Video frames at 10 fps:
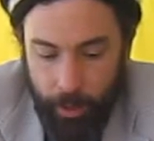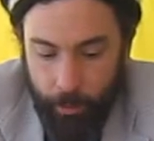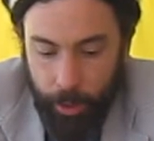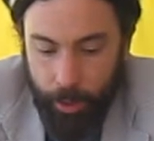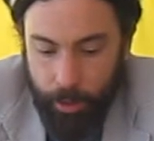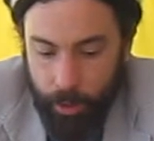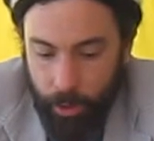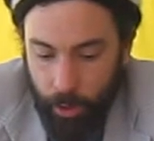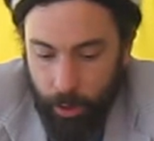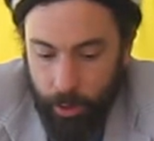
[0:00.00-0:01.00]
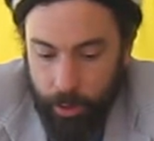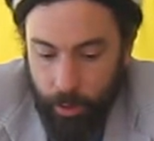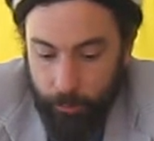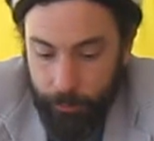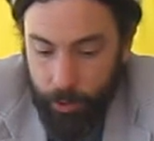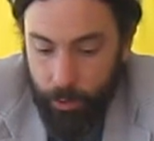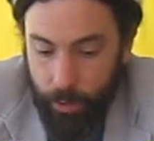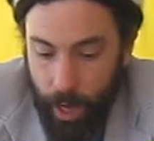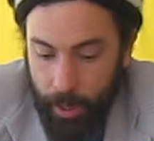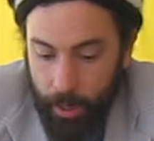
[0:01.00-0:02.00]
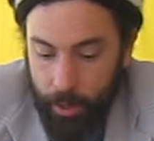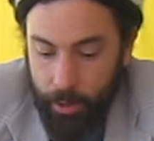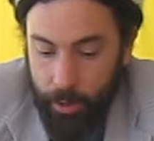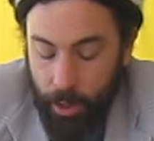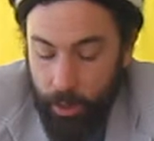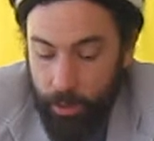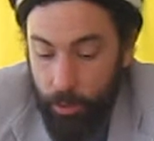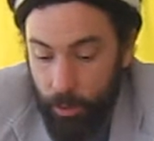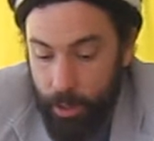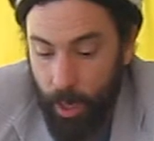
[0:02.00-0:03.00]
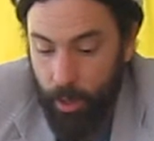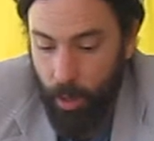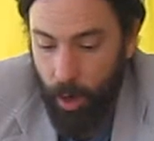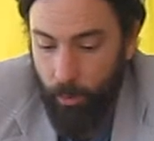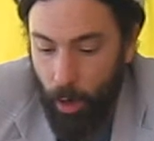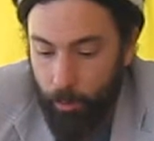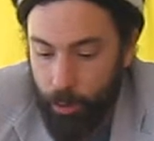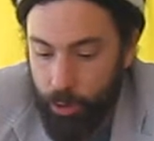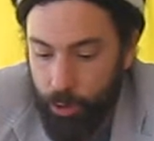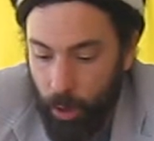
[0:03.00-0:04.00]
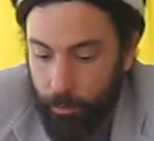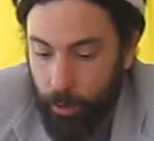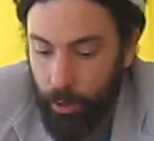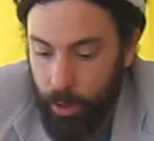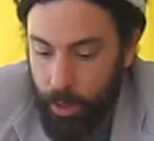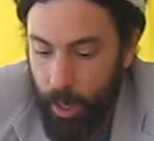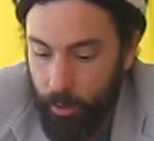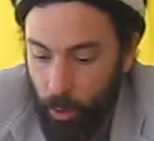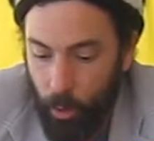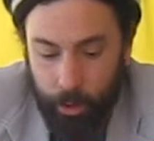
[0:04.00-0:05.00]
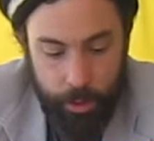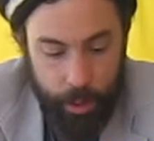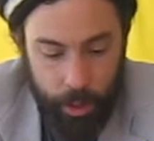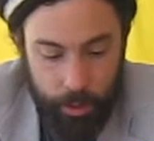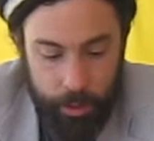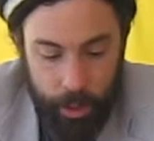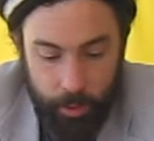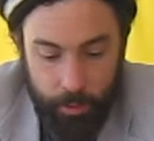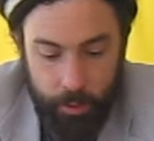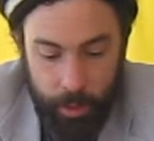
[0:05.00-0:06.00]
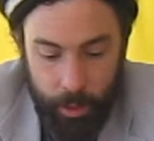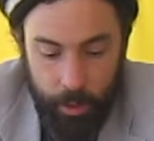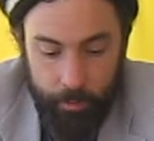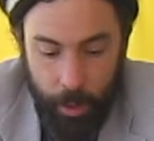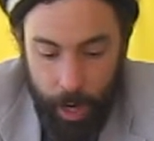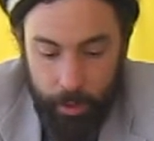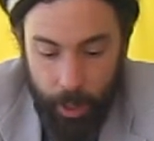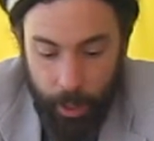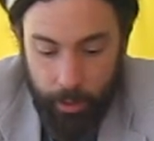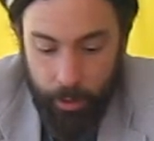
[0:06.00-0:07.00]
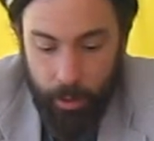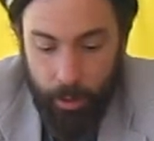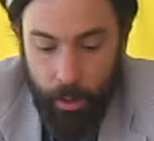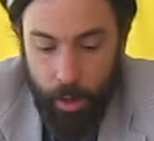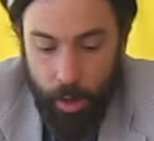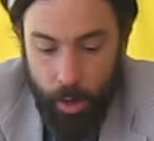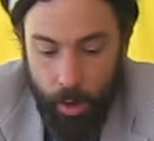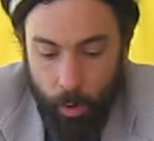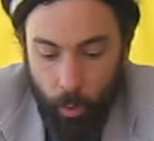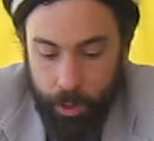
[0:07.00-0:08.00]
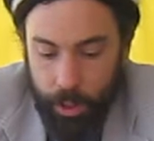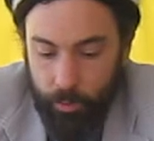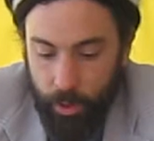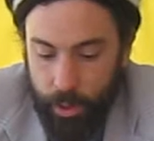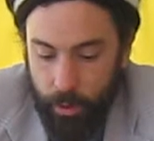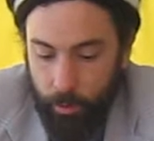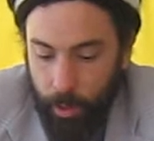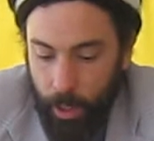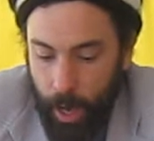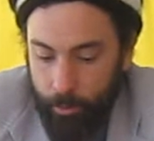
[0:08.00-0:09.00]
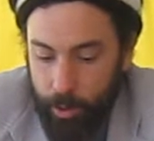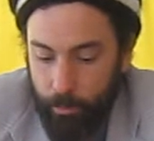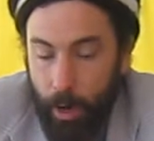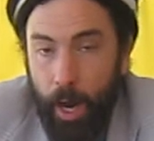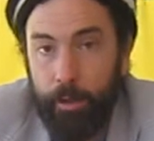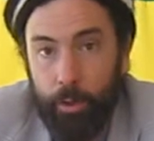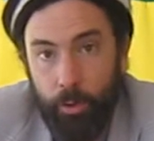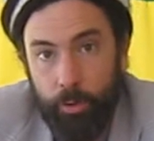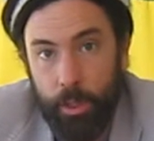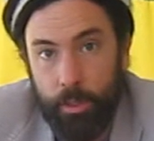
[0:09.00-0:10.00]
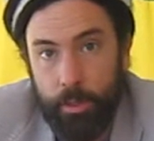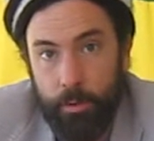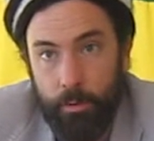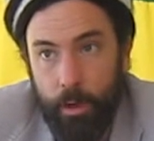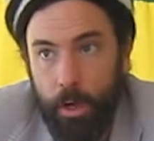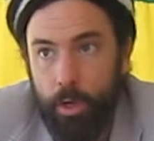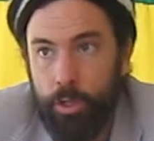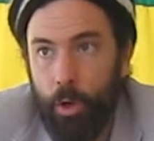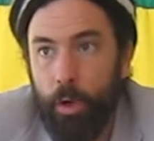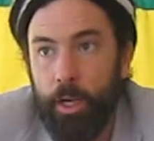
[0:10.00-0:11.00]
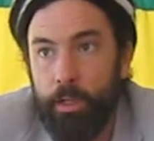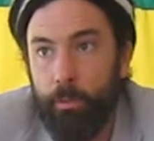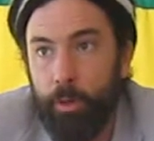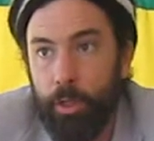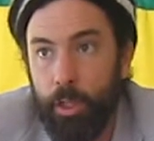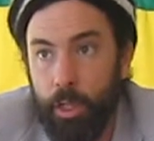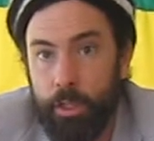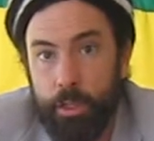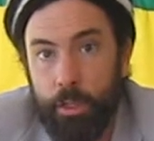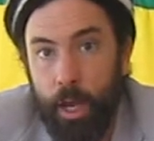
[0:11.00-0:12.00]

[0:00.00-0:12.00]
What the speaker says: Yemeni security officials had a set of suicide car bombers struck police headquarters in central city of Baidai, which has recently been captured by the Houthis. So here's a police